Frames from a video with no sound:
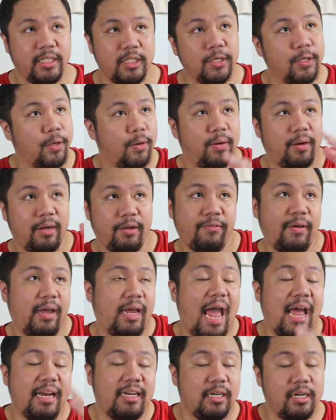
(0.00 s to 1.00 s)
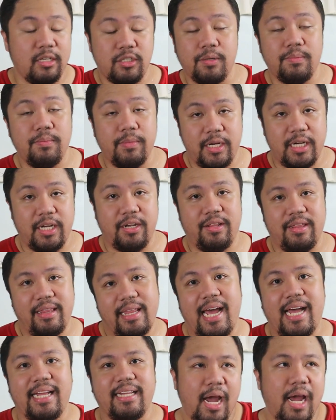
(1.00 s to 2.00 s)
you know, if I added some money on
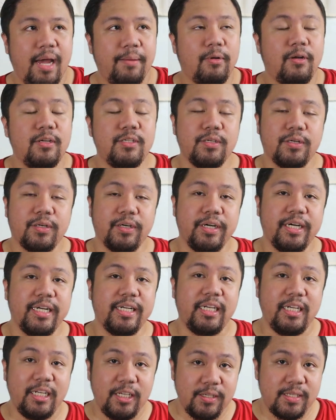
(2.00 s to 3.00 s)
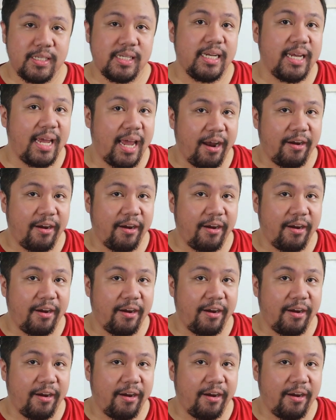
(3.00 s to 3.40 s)
that. I'm also currently using